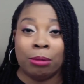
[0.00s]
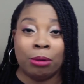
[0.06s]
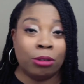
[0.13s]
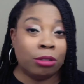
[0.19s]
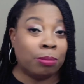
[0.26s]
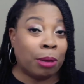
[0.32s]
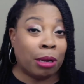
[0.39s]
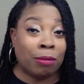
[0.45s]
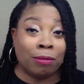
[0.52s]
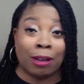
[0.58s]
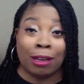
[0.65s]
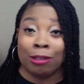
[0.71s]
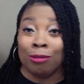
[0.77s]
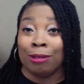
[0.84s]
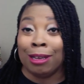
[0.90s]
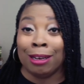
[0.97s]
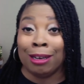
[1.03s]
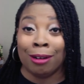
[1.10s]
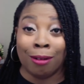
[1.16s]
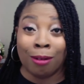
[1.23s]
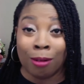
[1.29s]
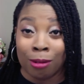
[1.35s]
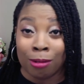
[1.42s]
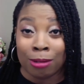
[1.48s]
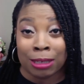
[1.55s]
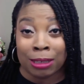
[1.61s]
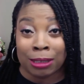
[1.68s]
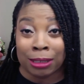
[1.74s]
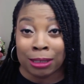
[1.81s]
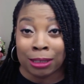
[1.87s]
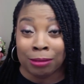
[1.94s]
But on Spotify, you get it all,
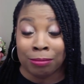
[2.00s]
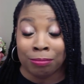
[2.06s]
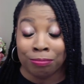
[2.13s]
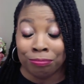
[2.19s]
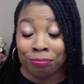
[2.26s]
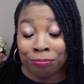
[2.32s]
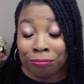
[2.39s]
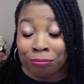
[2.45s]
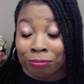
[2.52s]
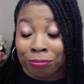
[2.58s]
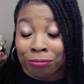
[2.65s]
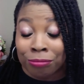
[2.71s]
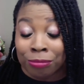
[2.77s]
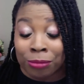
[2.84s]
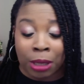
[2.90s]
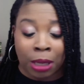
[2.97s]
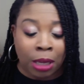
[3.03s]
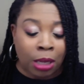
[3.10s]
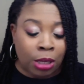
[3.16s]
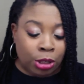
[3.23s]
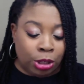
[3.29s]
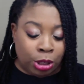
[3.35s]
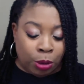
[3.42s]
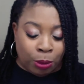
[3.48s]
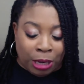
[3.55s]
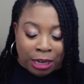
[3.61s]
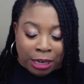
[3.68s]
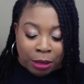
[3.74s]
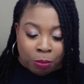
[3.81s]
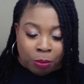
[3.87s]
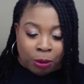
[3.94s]
honey. Mm-hmm. So,
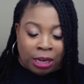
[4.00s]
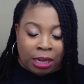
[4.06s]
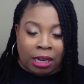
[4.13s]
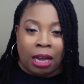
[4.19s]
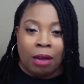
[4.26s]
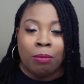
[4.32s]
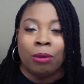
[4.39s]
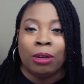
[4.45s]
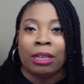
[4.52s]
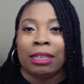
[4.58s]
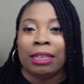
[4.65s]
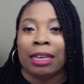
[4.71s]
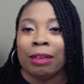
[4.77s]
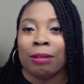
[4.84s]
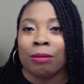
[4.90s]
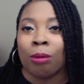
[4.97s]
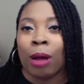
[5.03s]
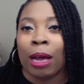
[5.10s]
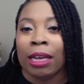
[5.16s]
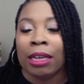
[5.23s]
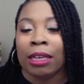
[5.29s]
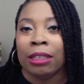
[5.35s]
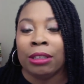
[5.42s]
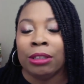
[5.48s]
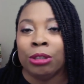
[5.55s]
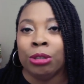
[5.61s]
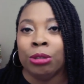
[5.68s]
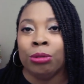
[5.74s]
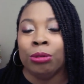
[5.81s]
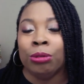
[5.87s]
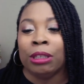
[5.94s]
anyway, I want to get right
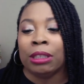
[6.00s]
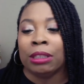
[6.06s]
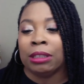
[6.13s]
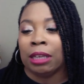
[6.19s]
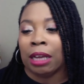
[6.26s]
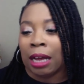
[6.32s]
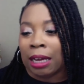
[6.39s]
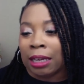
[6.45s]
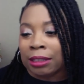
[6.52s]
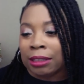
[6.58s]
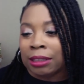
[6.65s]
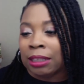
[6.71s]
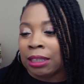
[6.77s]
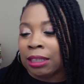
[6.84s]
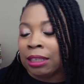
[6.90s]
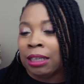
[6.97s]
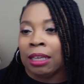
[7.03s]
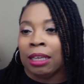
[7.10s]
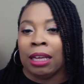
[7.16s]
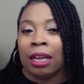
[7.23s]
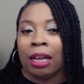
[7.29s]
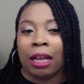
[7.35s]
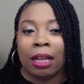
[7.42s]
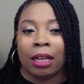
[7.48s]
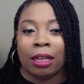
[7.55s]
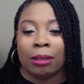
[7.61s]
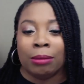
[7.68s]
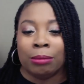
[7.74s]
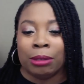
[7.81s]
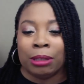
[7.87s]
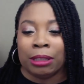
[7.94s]
into this content
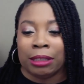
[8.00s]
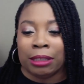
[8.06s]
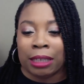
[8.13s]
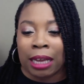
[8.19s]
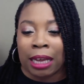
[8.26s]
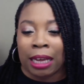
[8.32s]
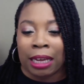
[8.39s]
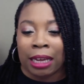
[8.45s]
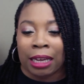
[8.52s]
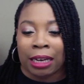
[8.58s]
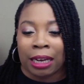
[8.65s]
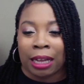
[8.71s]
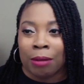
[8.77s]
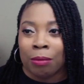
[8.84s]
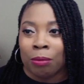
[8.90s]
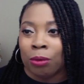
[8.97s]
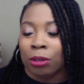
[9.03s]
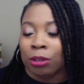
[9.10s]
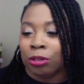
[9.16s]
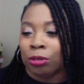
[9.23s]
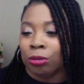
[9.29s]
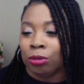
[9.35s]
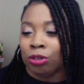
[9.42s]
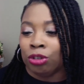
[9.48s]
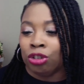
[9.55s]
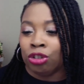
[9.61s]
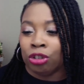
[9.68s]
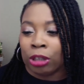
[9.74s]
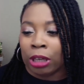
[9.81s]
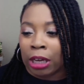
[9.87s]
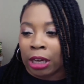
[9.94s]
um, today, and I want to
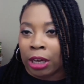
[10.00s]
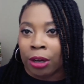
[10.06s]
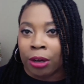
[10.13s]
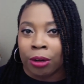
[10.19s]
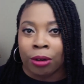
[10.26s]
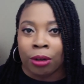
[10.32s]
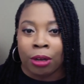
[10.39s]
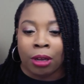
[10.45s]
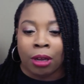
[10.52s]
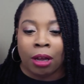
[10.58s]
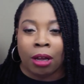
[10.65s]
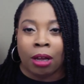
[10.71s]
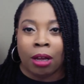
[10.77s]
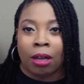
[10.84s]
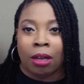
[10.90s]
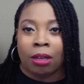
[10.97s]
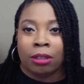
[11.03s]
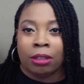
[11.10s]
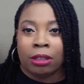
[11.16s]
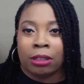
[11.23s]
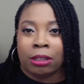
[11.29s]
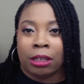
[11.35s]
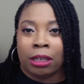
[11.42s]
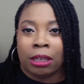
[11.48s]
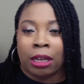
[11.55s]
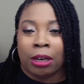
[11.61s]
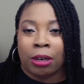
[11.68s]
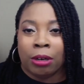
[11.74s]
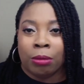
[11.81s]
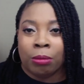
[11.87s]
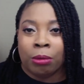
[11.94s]
share uh, this
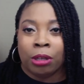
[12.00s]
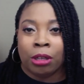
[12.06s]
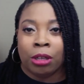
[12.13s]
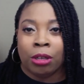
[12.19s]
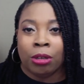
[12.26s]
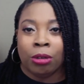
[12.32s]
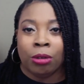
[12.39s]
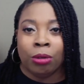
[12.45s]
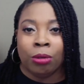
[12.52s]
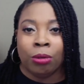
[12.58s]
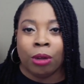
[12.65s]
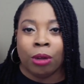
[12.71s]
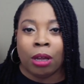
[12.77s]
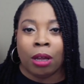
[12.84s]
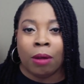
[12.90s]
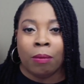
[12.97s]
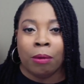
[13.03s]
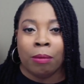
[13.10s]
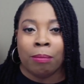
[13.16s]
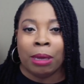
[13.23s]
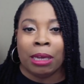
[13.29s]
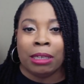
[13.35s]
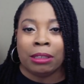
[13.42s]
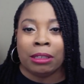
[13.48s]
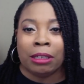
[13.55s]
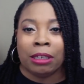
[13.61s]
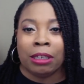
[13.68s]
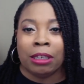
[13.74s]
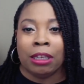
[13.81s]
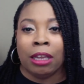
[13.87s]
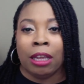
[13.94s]
letter with you. Um, we're
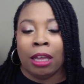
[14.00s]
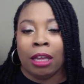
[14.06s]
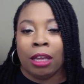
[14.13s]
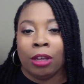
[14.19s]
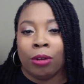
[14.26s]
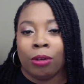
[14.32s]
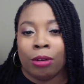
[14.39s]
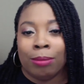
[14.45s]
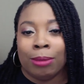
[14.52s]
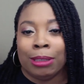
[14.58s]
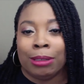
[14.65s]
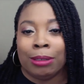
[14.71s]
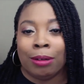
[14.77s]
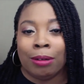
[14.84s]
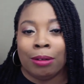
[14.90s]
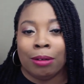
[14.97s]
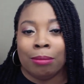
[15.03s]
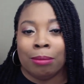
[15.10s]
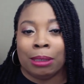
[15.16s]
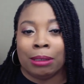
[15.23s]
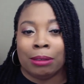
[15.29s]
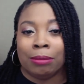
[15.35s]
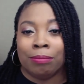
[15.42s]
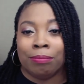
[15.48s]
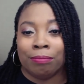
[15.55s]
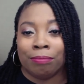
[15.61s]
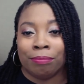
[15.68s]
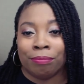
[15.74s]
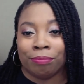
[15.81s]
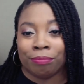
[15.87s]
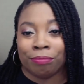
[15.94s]
basically going to be talking about
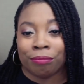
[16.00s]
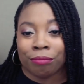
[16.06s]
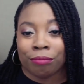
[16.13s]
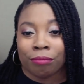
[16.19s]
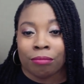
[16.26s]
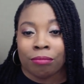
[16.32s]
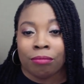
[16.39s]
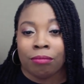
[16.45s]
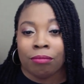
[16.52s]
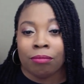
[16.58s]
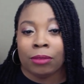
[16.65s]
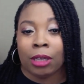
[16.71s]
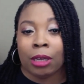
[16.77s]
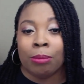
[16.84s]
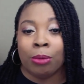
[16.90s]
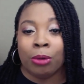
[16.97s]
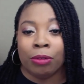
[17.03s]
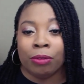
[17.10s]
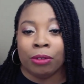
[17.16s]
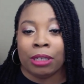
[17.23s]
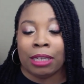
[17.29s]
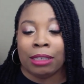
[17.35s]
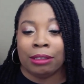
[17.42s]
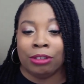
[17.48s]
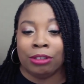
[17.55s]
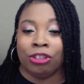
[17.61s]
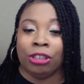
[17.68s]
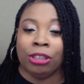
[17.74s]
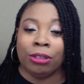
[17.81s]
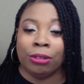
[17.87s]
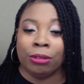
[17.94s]
a boyfriend that's a
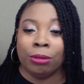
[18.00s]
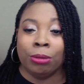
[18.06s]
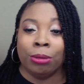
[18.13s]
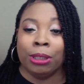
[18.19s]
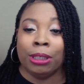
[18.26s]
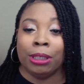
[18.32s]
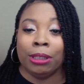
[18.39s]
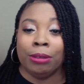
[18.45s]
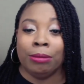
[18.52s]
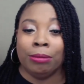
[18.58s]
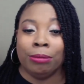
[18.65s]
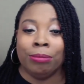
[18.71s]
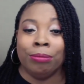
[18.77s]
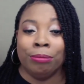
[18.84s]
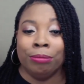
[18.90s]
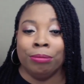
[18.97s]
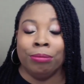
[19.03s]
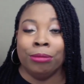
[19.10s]
cheater. Okay. Mm-hmm.